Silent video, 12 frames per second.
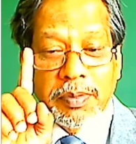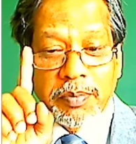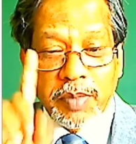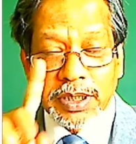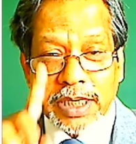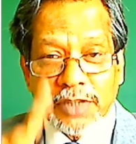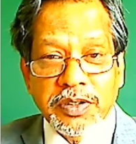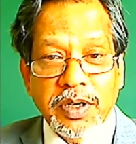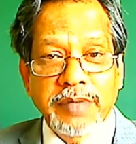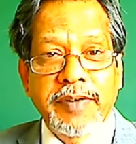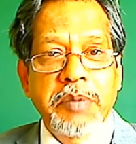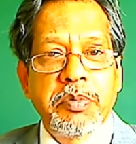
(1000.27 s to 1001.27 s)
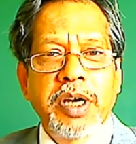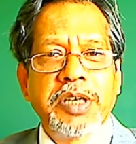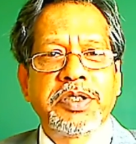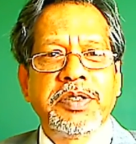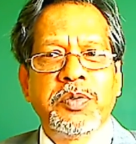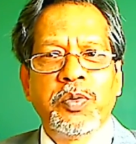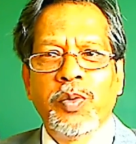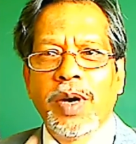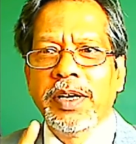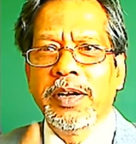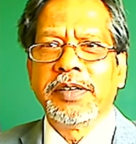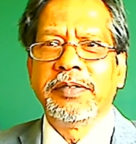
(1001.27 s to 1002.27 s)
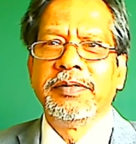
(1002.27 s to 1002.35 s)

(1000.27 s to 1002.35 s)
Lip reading: But that's not vibration. Why not?